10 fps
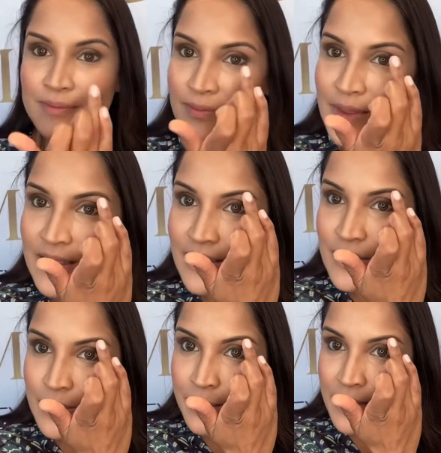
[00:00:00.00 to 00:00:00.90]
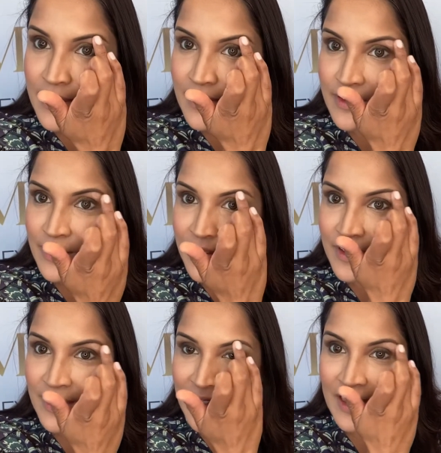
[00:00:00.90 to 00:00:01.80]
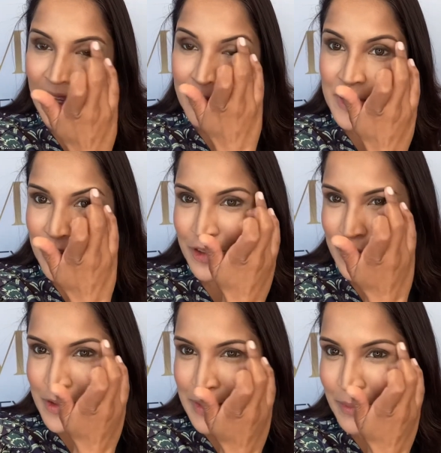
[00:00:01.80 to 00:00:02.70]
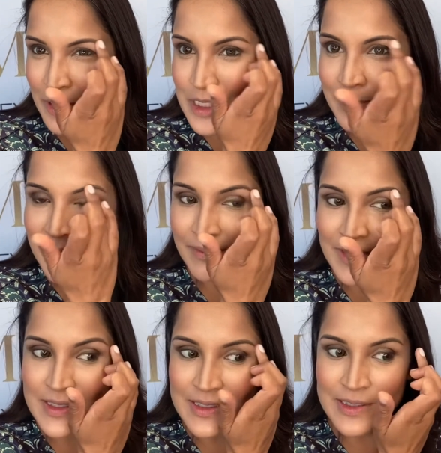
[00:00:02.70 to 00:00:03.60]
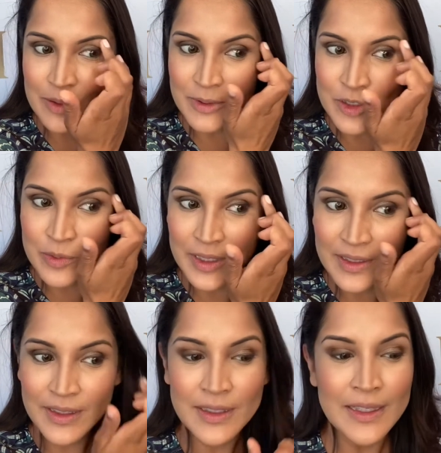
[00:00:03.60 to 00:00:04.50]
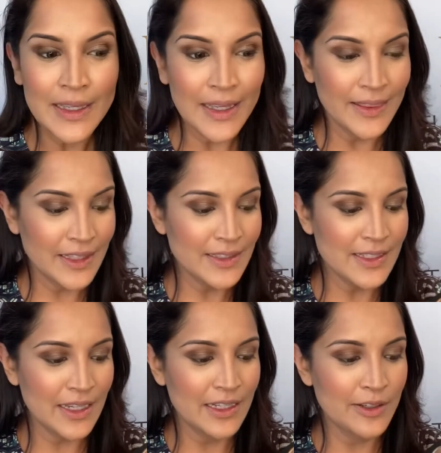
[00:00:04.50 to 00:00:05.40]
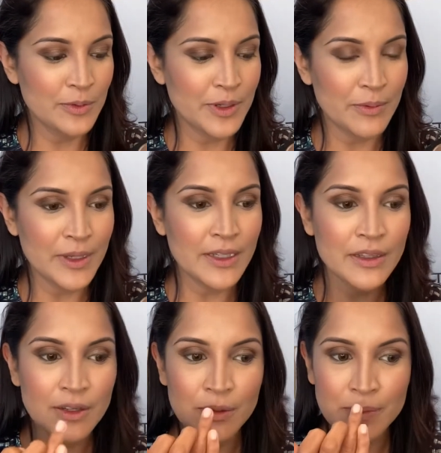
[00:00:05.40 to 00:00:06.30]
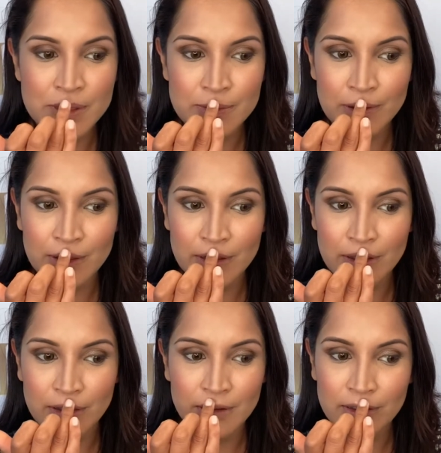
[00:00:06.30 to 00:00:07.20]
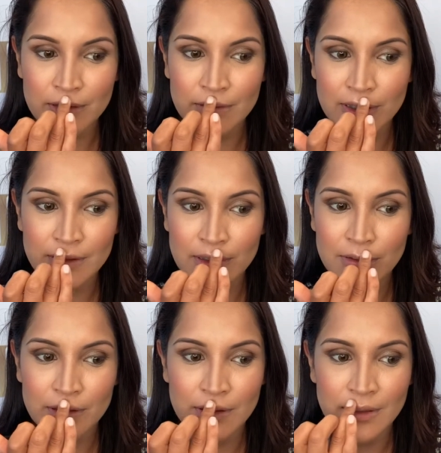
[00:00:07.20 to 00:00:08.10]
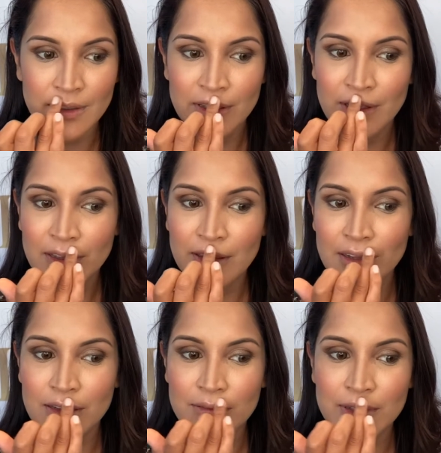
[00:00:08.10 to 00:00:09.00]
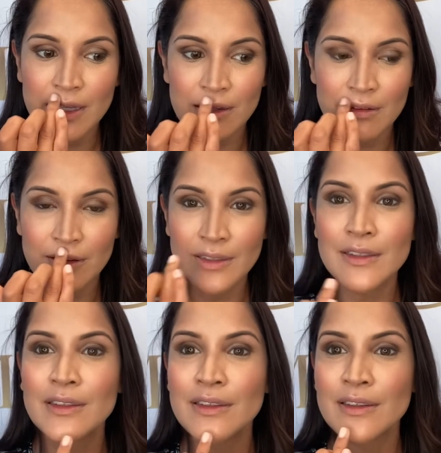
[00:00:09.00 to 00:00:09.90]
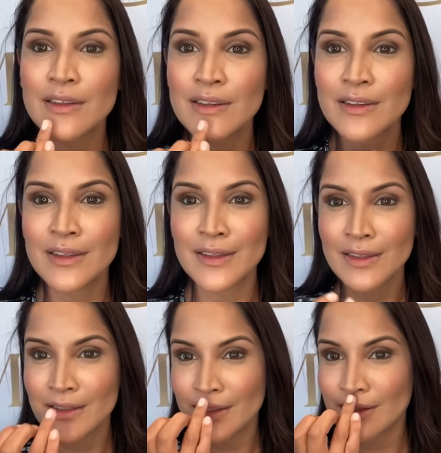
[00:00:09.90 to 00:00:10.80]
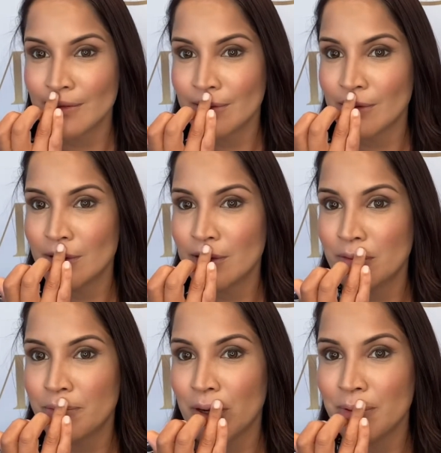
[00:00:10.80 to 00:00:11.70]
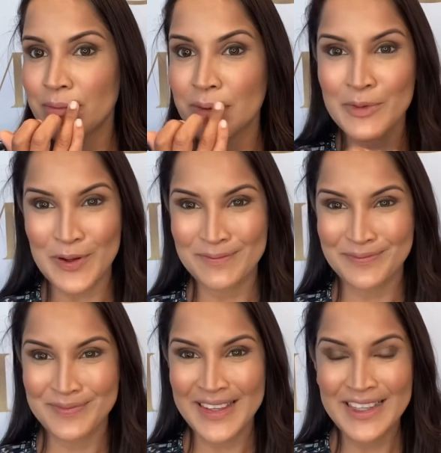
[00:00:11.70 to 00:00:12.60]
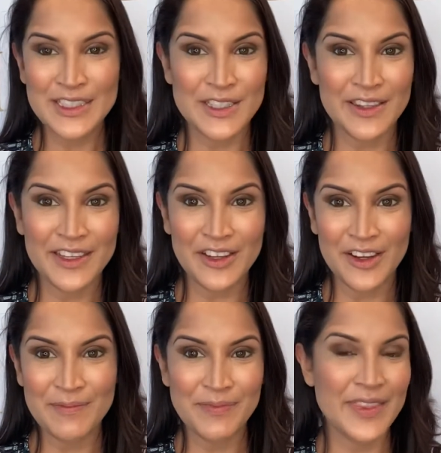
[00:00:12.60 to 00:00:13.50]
And I do a bit here too. I mean, you can use a brush, but this is so much quicker. And then a little bit on my Cupid's bow here, because once I put the lip color on, it will pop a bit more. So there you go.